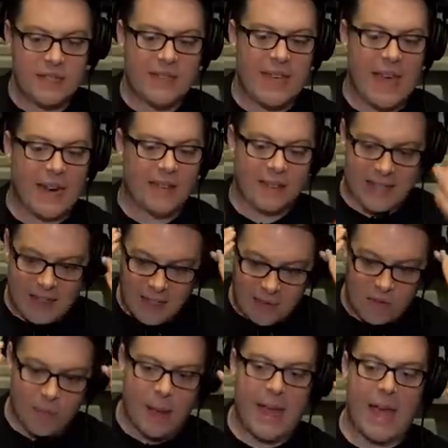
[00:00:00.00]
is the Cactus I think
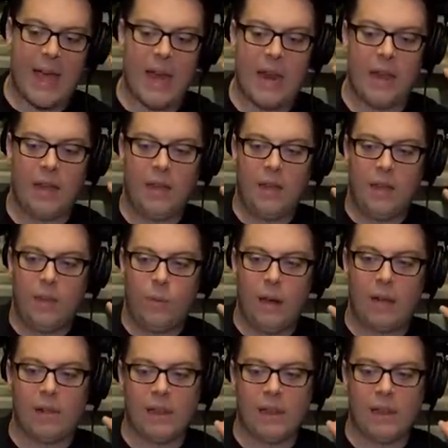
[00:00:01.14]
of in my head. We had